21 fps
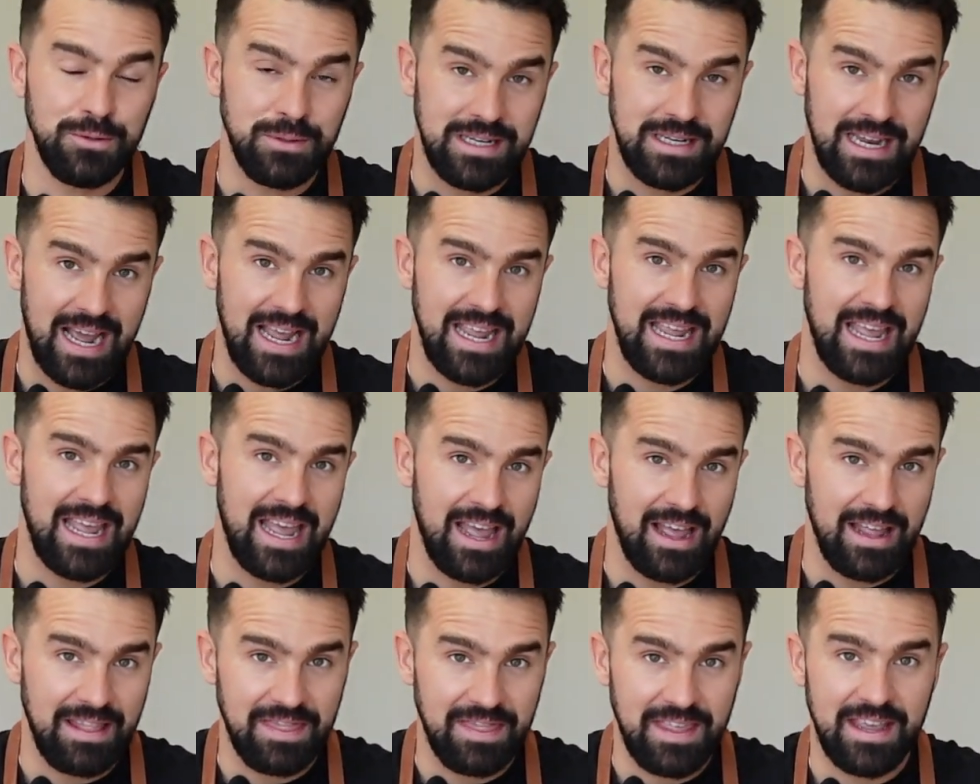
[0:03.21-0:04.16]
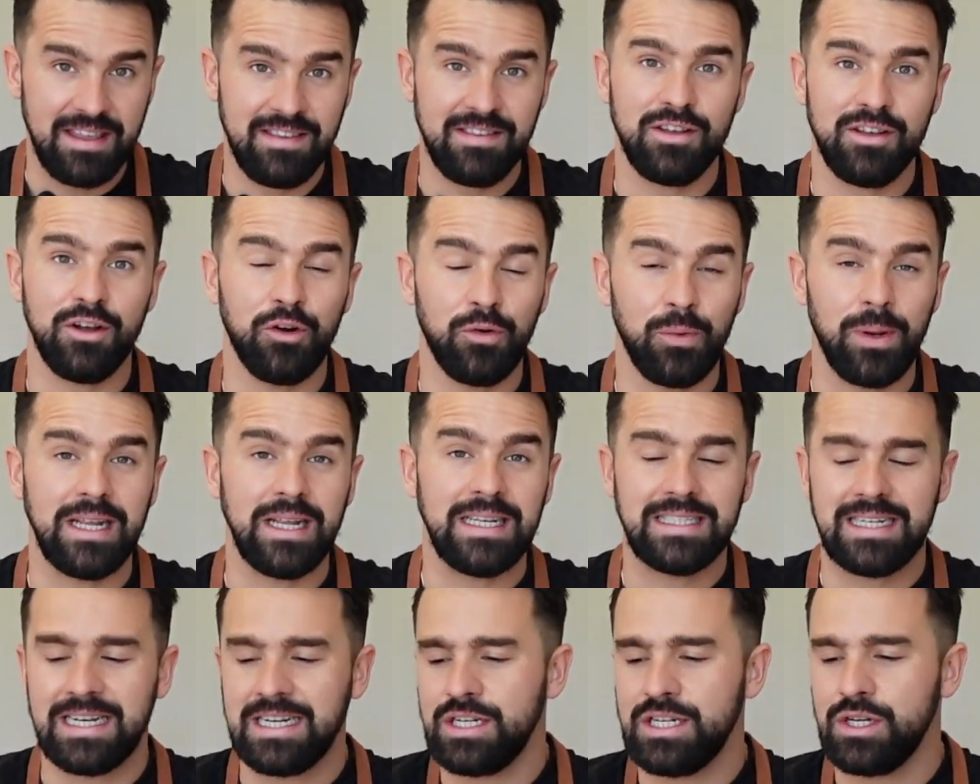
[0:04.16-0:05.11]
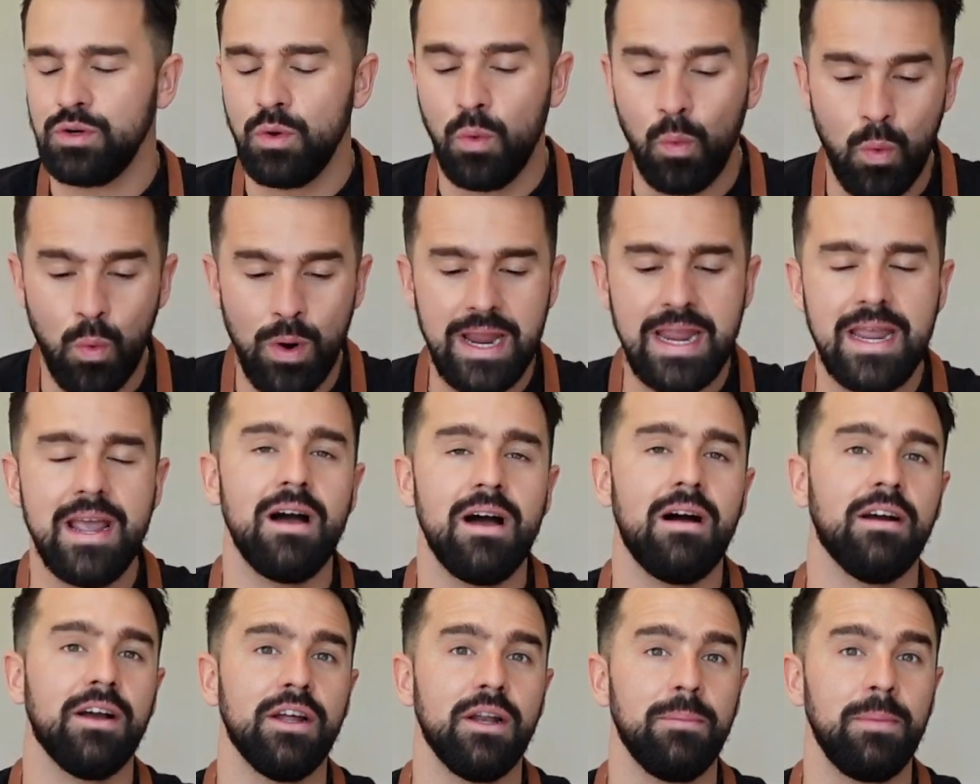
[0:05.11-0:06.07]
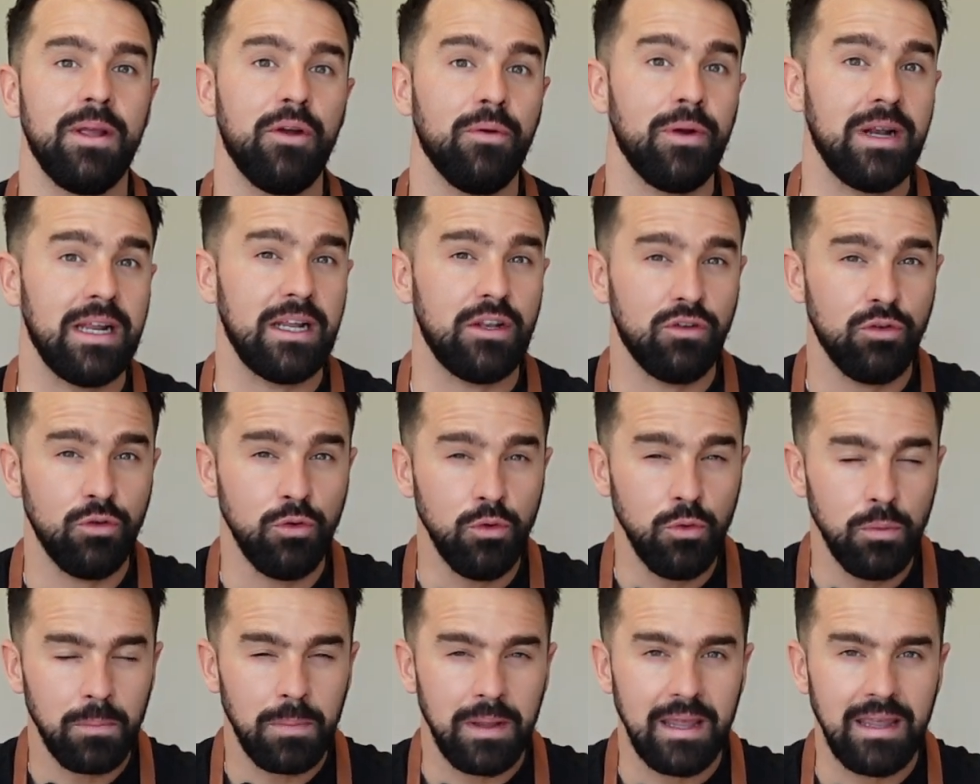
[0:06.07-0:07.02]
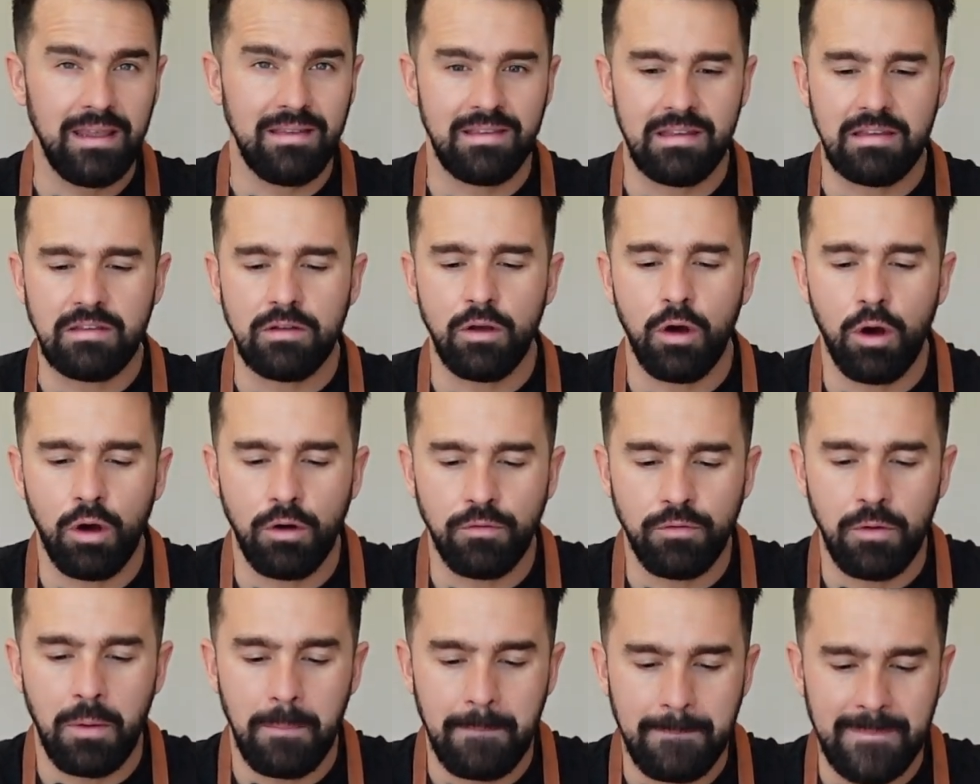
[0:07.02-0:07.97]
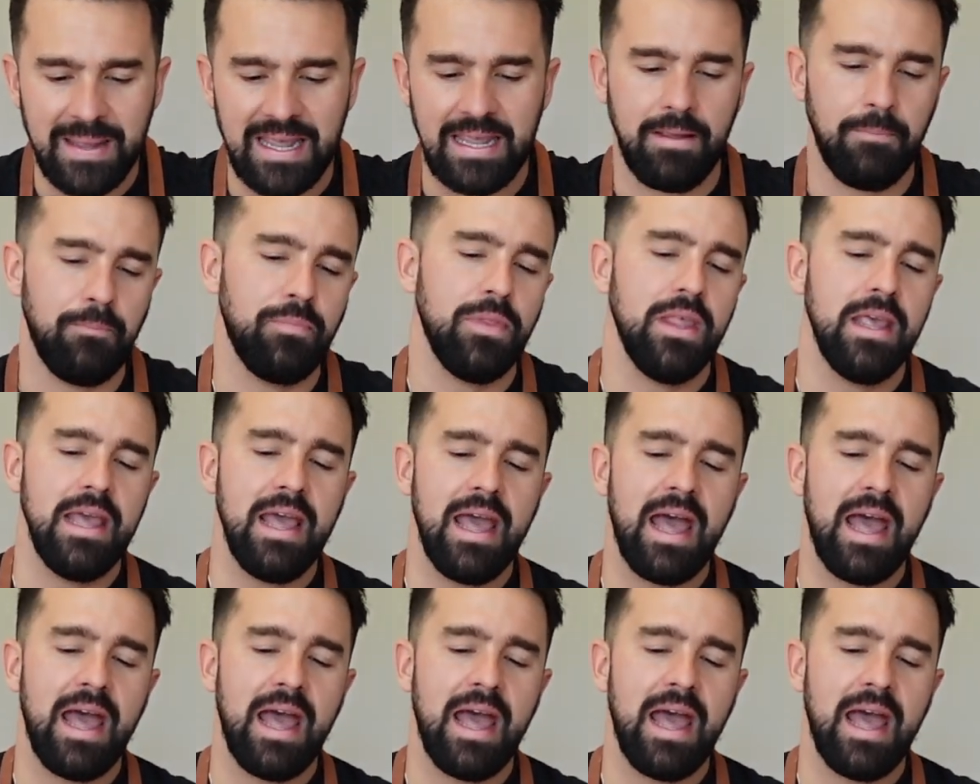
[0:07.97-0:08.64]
Today in this grilling session we are going to be grilling two pieces of meat,